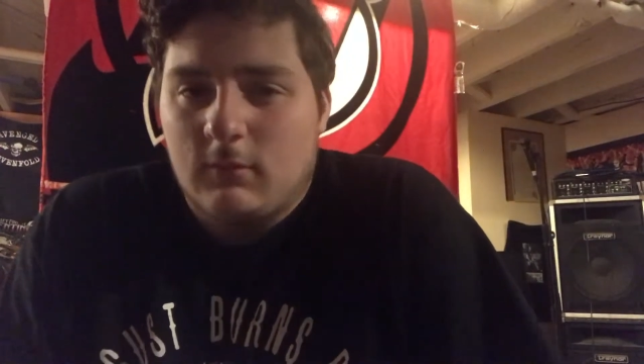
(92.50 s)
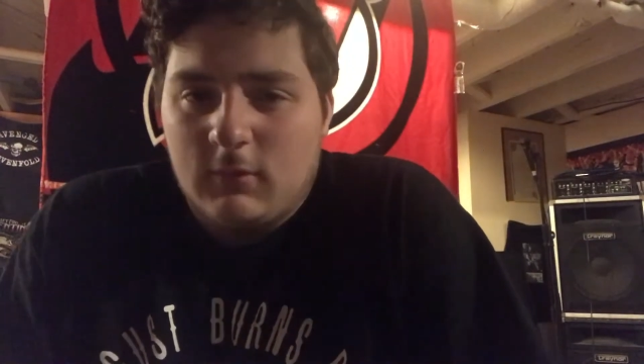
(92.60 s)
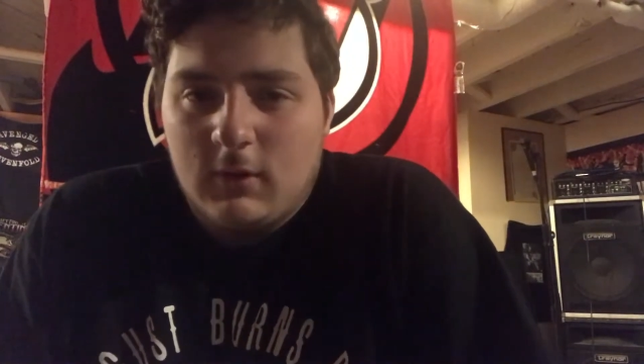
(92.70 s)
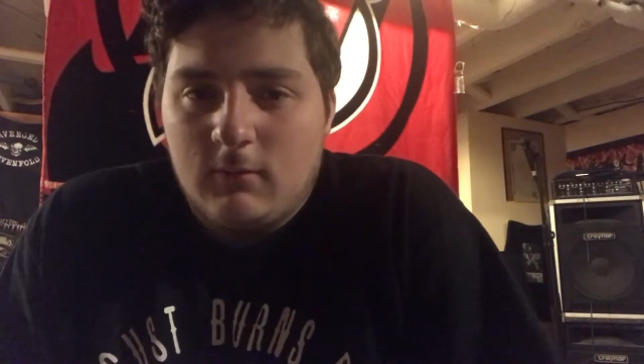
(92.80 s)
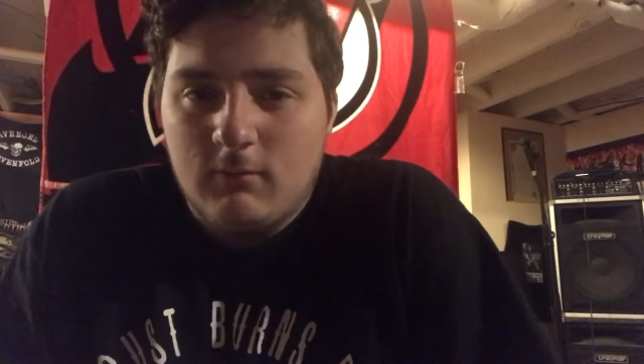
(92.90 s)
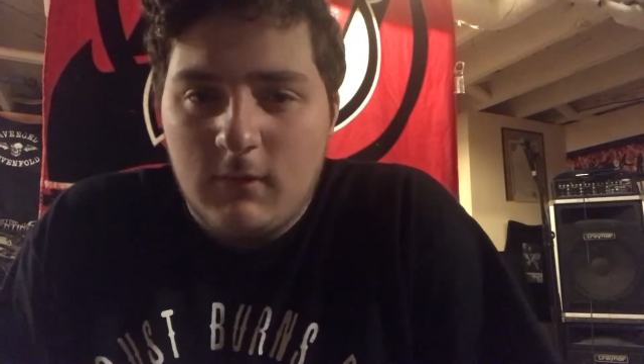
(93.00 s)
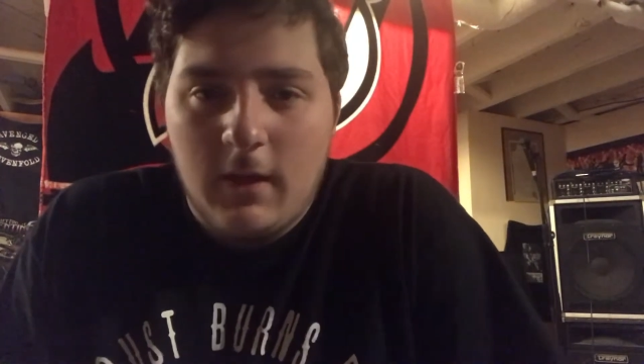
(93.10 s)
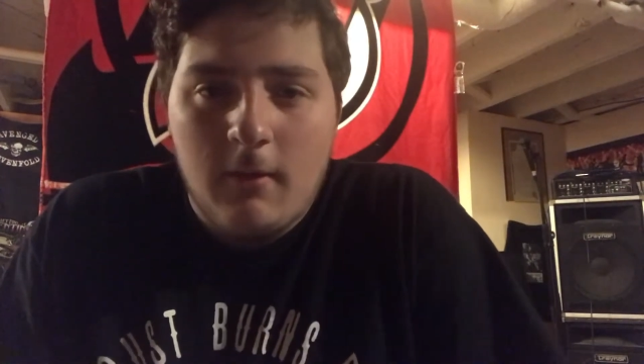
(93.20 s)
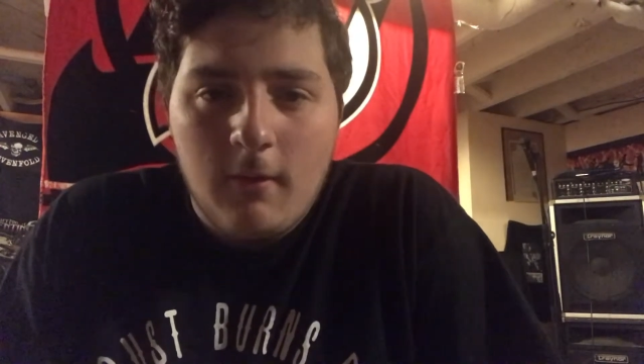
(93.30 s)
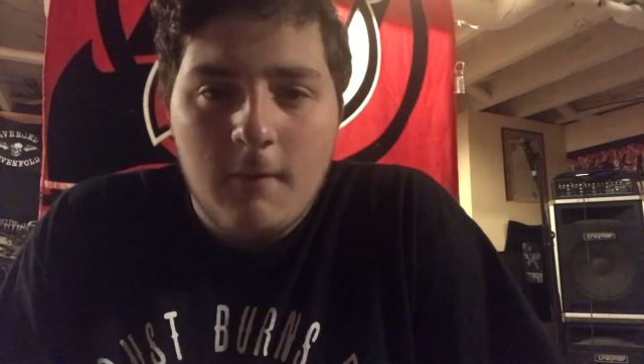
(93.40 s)
And yeah.
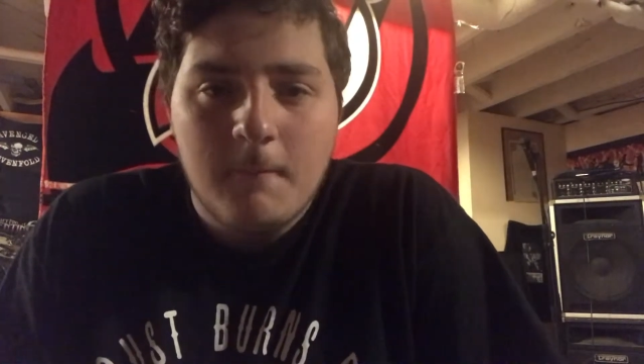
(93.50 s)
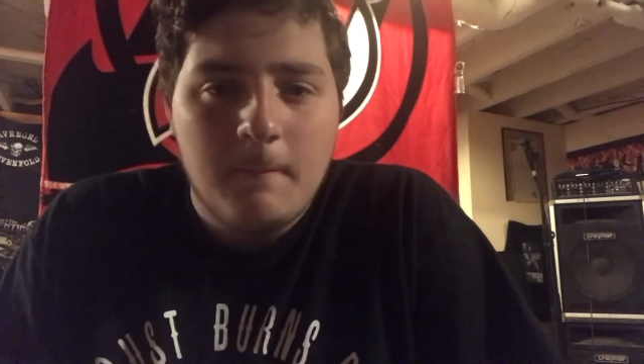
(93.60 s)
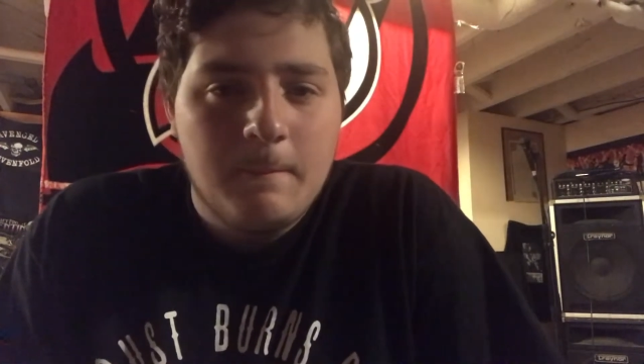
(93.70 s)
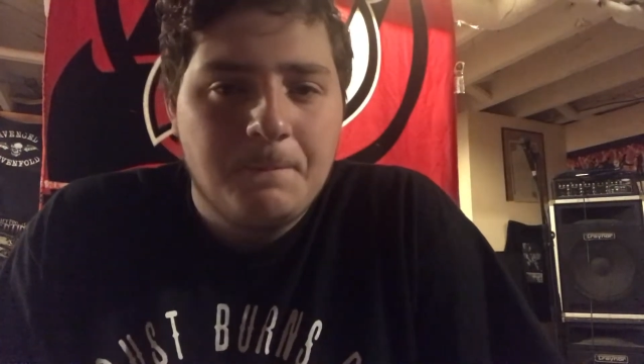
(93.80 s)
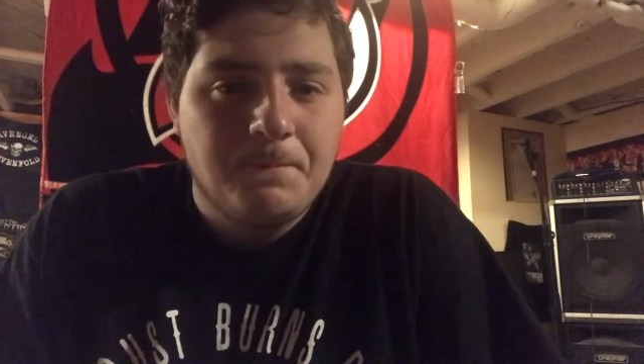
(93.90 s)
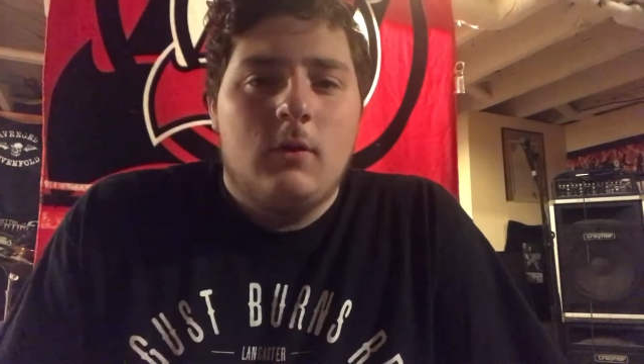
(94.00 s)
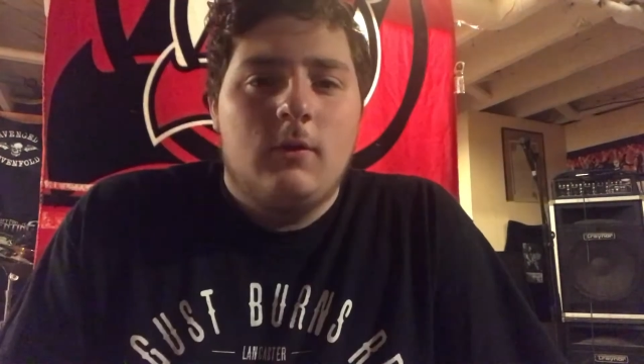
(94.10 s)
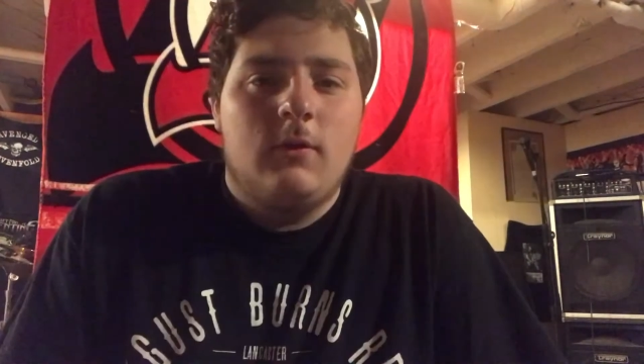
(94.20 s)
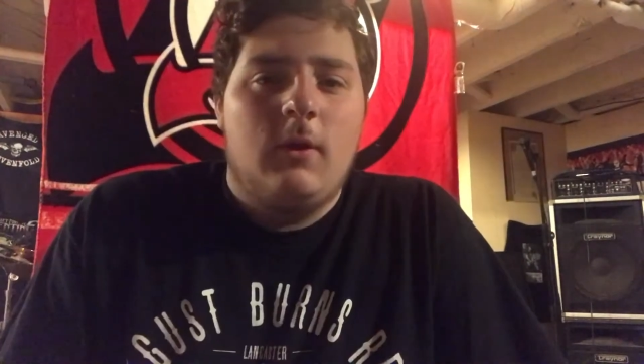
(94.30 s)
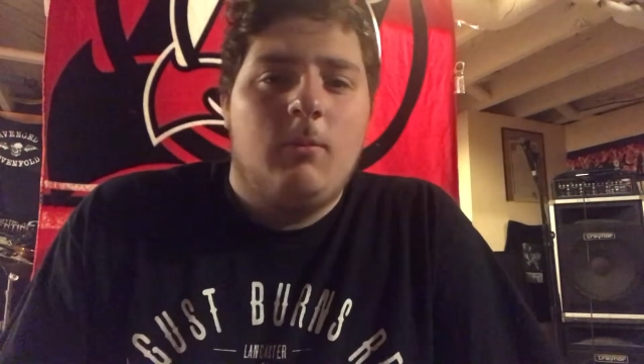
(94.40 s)

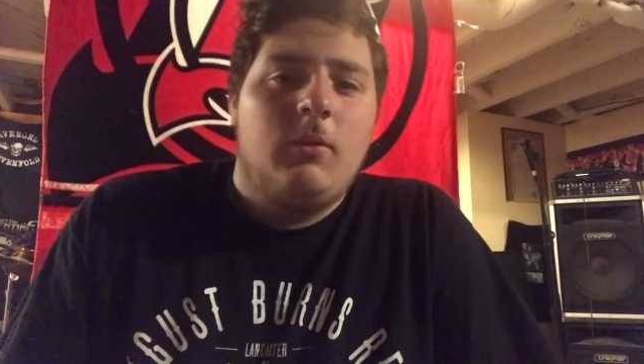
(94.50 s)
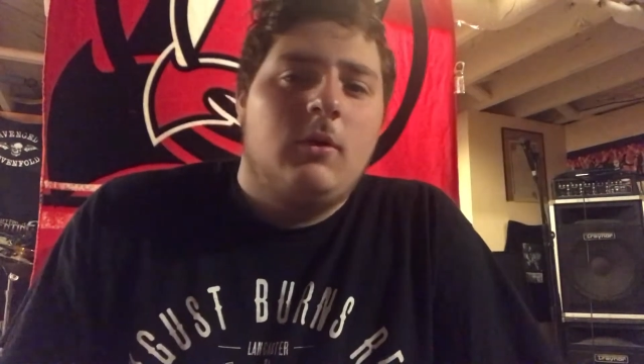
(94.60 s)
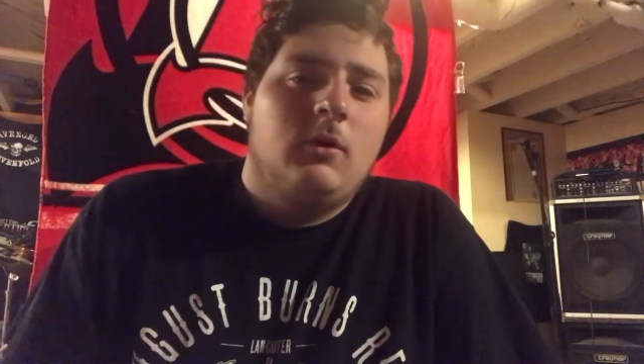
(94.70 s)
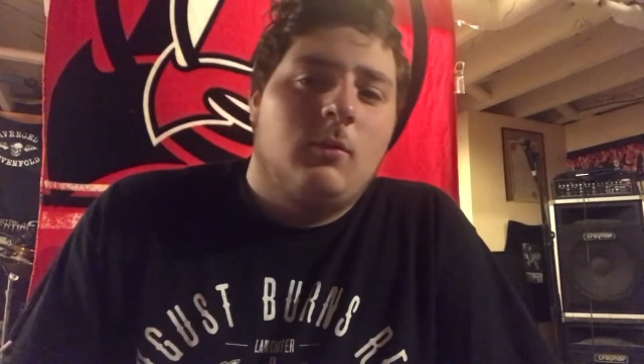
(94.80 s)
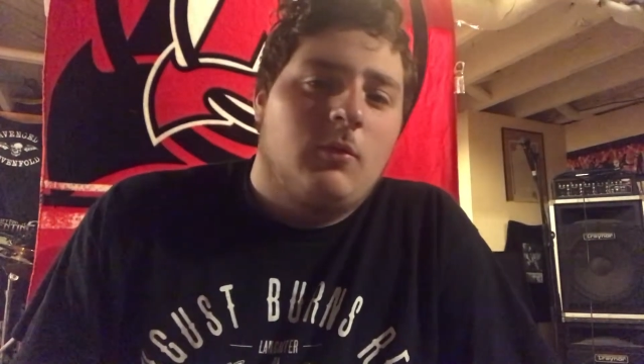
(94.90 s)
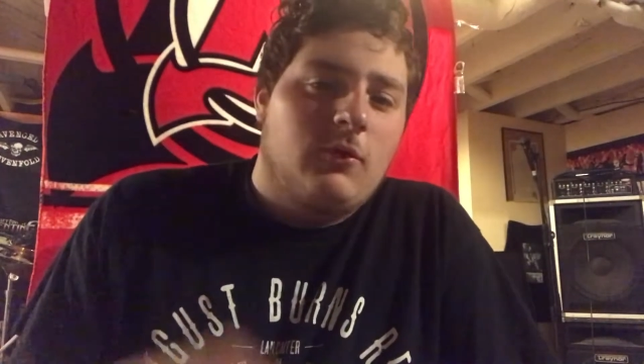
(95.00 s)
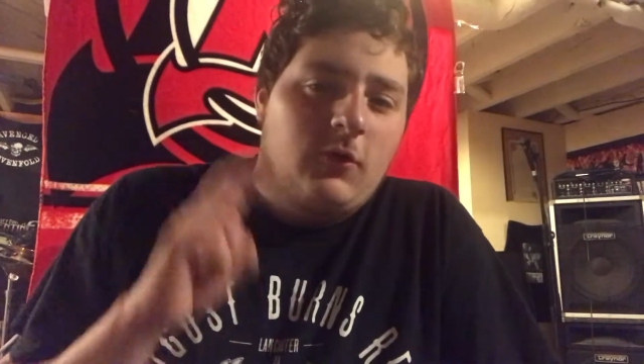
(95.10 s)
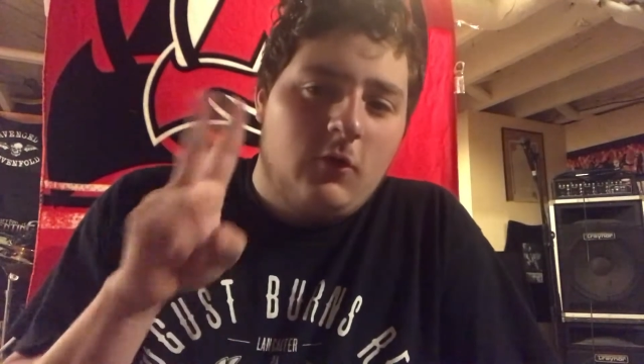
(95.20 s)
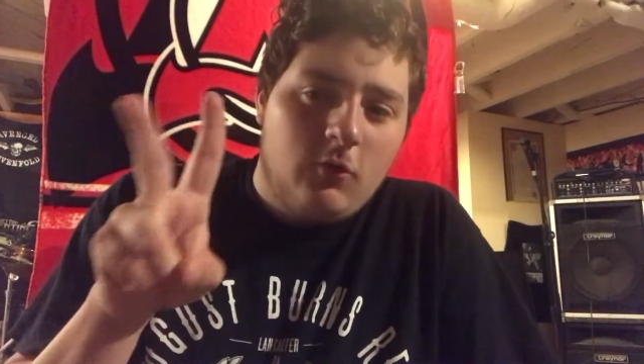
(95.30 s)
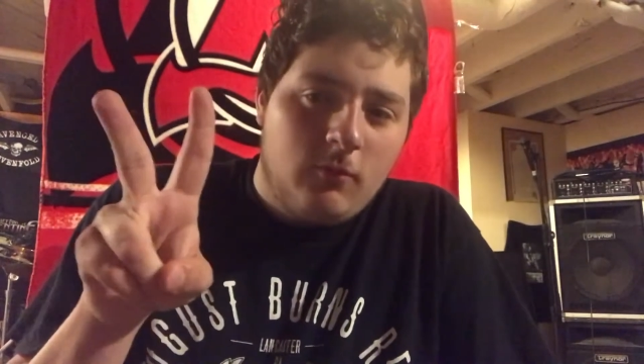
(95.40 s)
Tip number
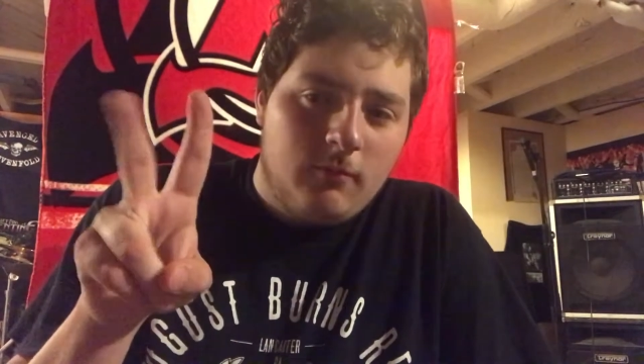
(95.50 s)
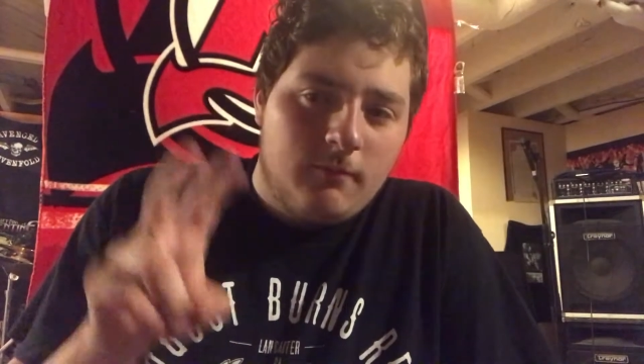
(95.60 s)
2.